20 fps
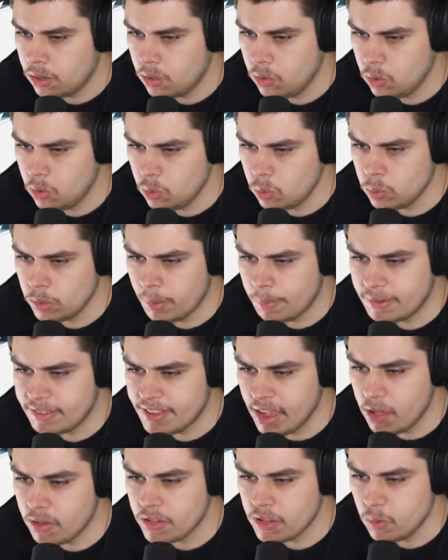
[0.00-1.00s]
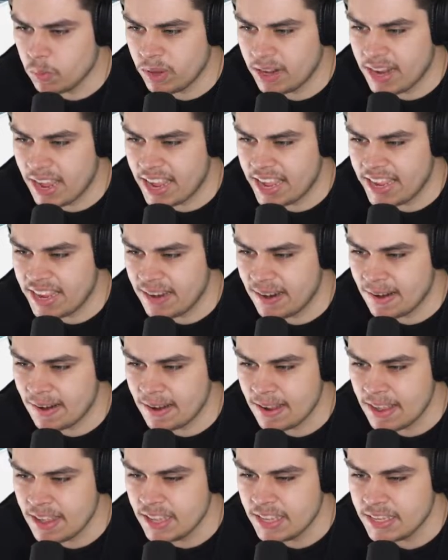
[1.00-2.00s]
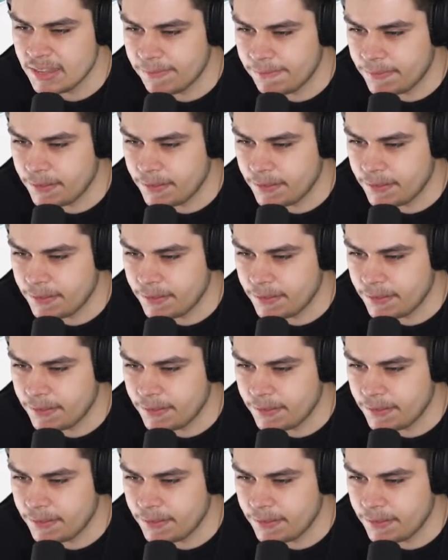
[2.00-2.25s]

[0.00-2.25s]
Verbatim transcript: Oh, let me tell you what I hear. You